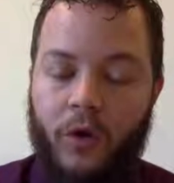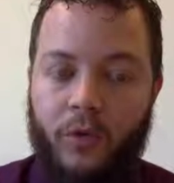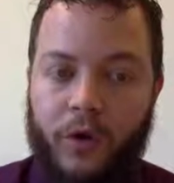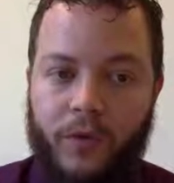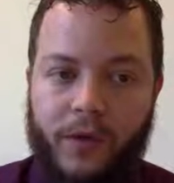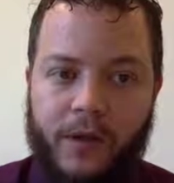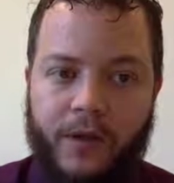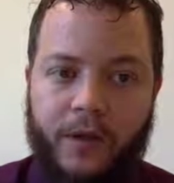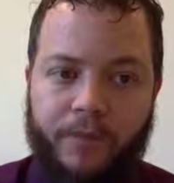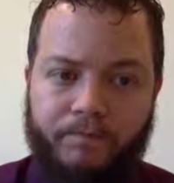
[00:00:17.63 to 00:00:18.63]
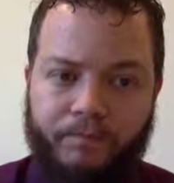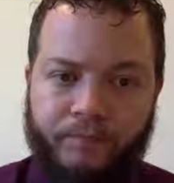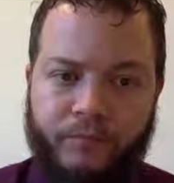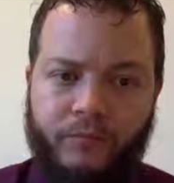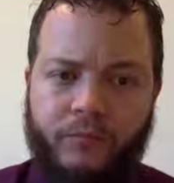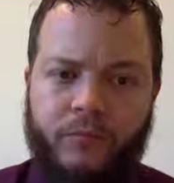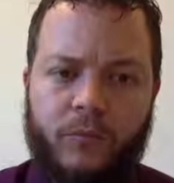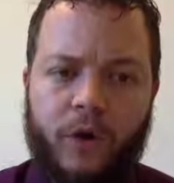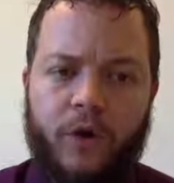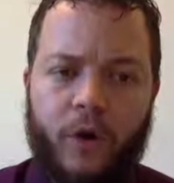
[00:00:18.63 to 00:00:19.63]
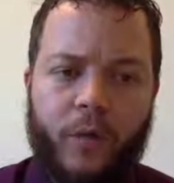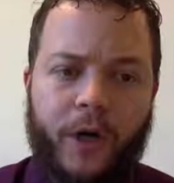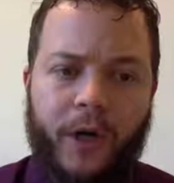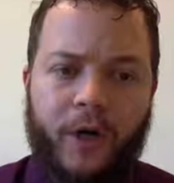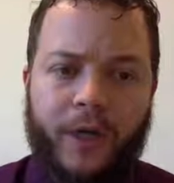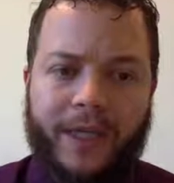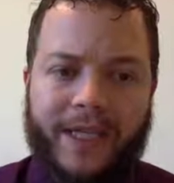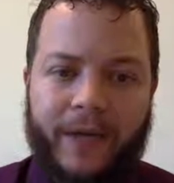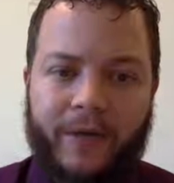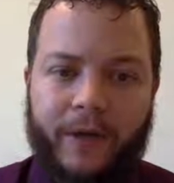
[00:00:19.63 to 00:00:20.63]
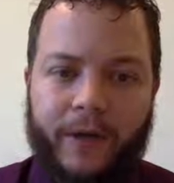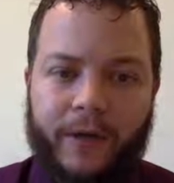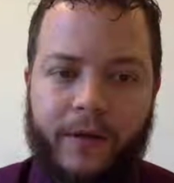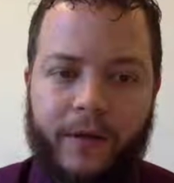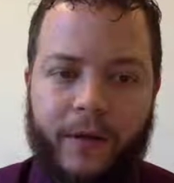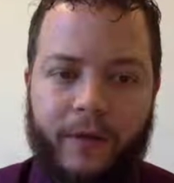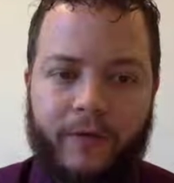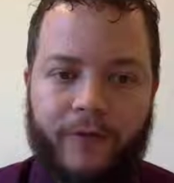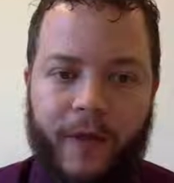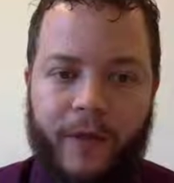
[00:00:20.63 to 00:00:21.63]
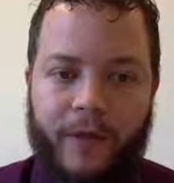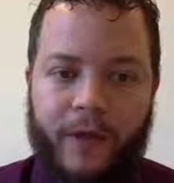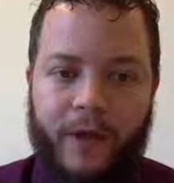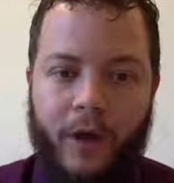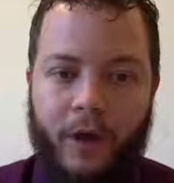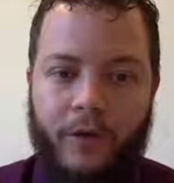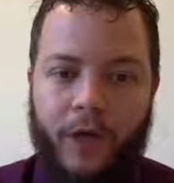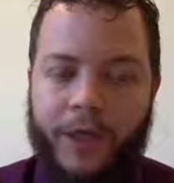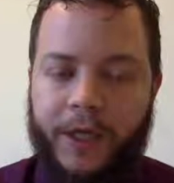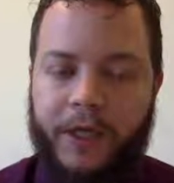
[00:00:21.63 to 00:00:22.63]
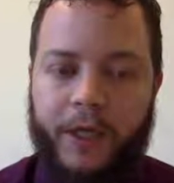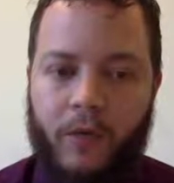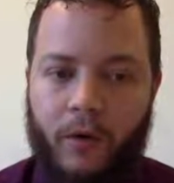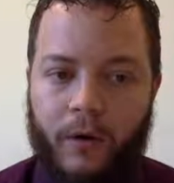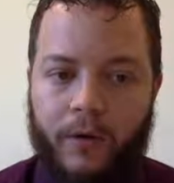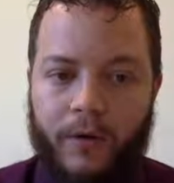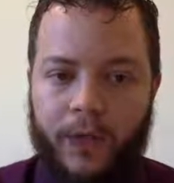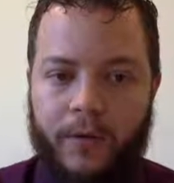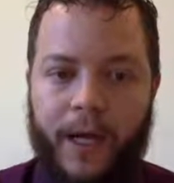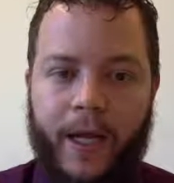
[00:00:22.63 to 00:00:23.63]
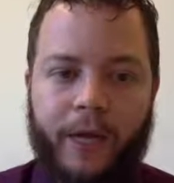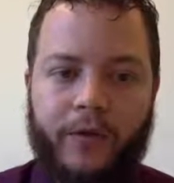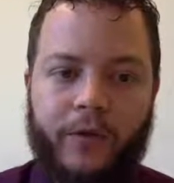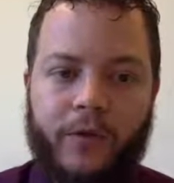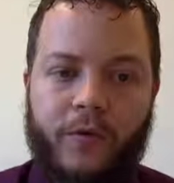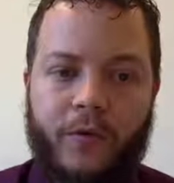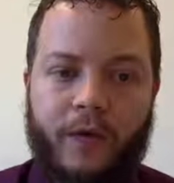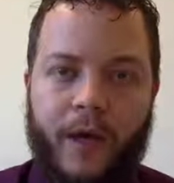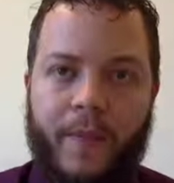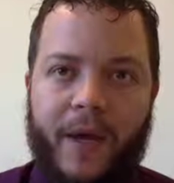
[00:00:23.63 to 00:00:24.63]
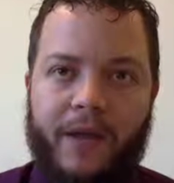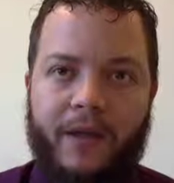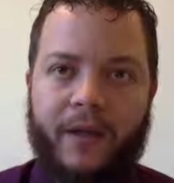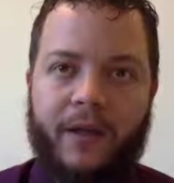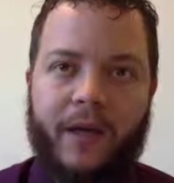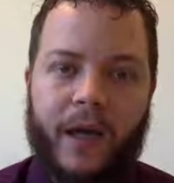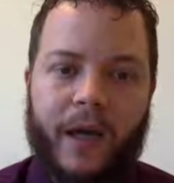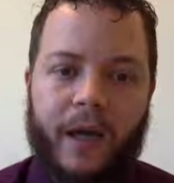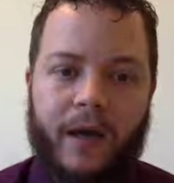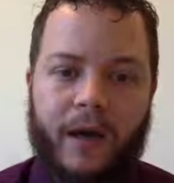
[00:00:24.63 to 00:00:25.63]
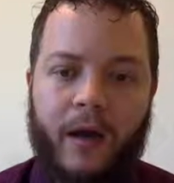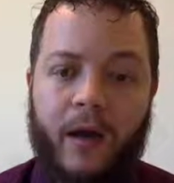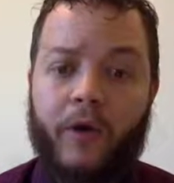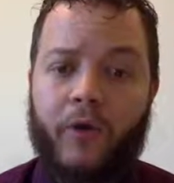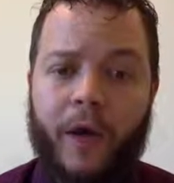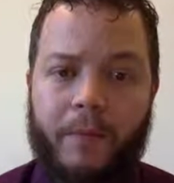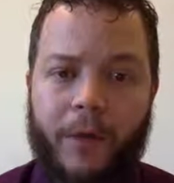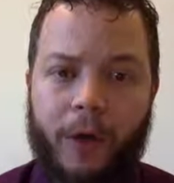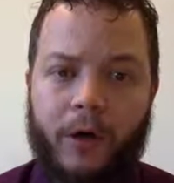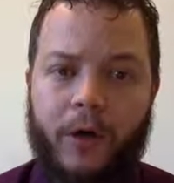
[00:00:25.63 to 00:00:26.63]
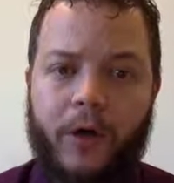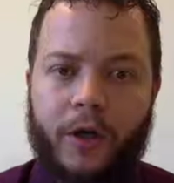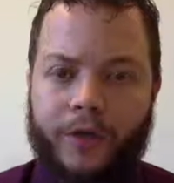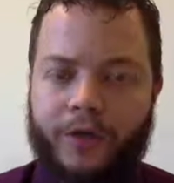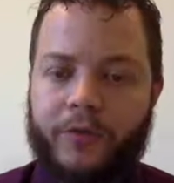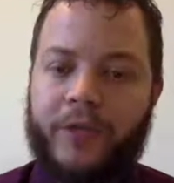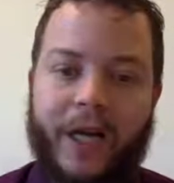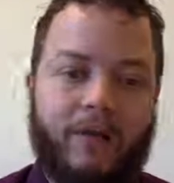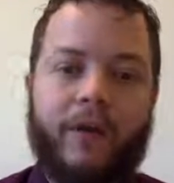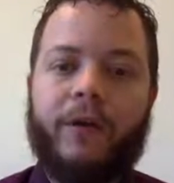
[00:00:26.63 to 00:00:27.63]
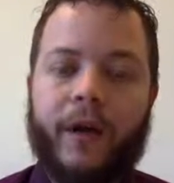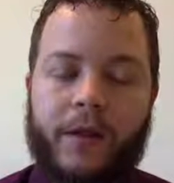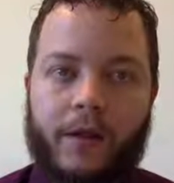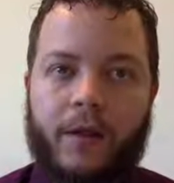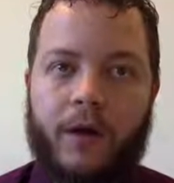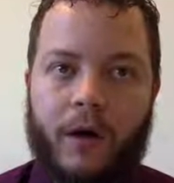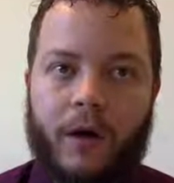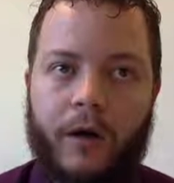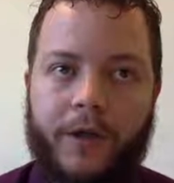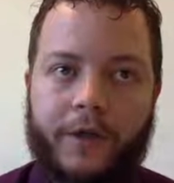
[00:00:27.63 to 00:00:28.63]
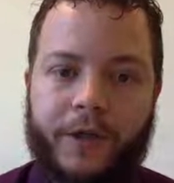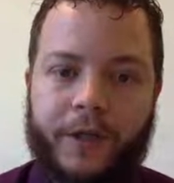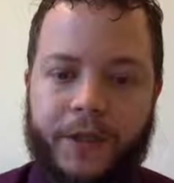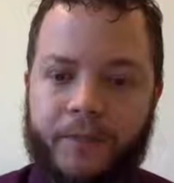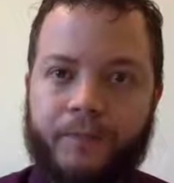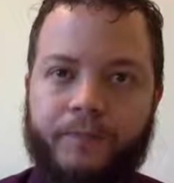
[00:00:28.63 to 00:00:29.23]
When you install it, you're going to want to go and download and install it from the rproject.org, right? And you'll use basically a CRAN mirror to download and install R onto your system.